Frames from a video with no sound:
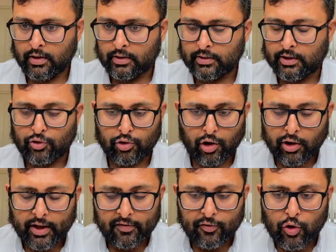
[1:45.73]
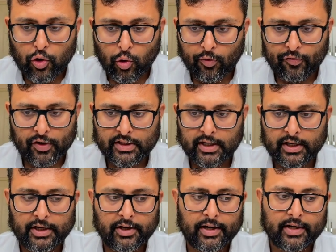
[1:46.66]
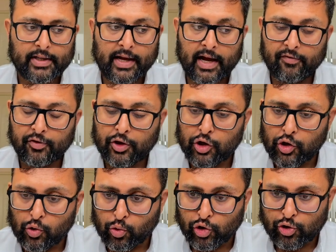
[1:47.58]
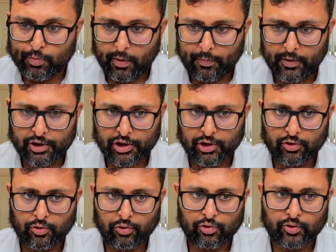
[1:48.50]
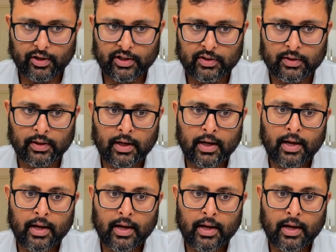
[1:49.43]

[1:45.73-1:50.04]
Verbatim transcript: So they don't have low fertility rate. They have huge population growth rates.